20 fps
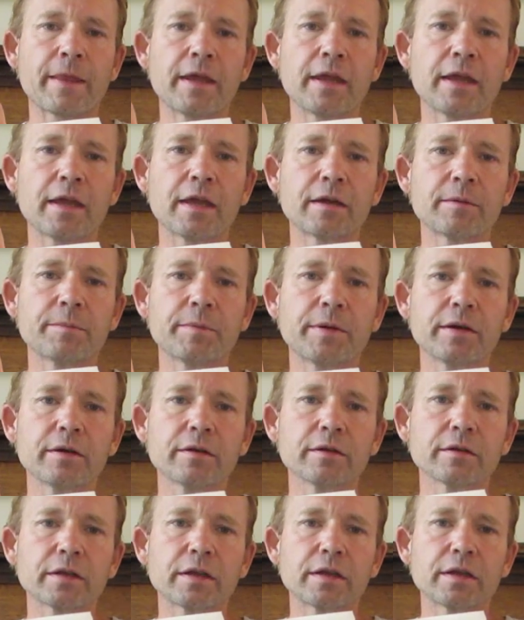And
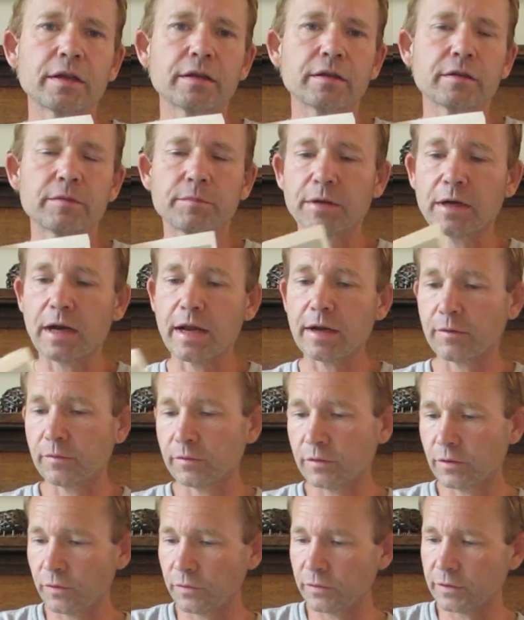apparently, I mean, I
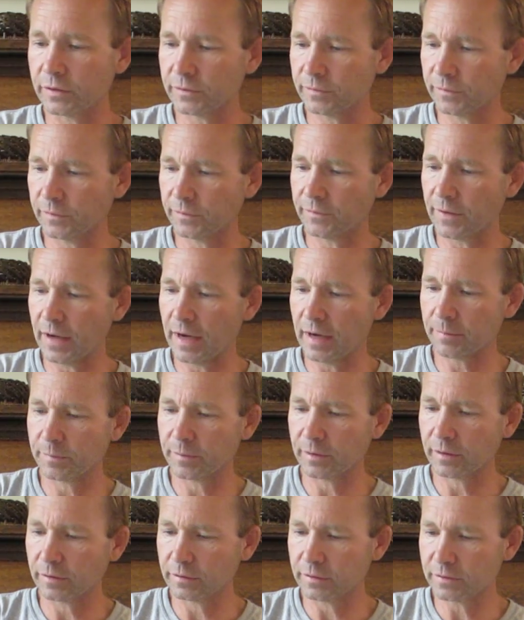don't know this for fact,
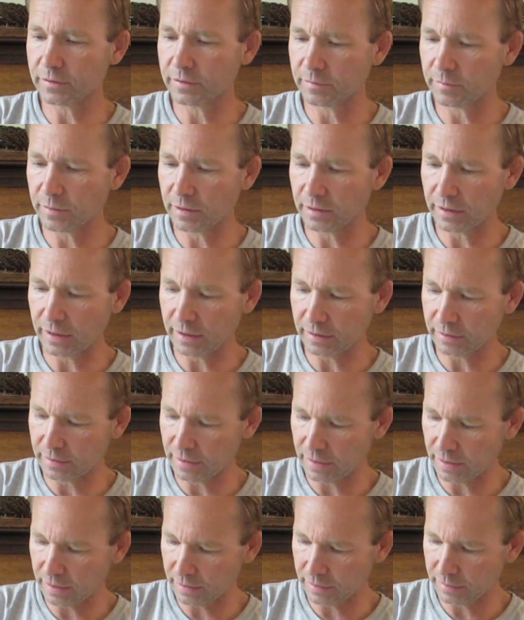but it looks to me like
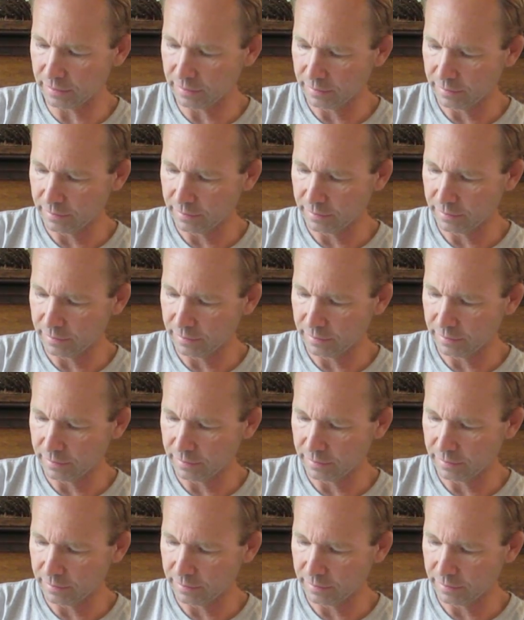they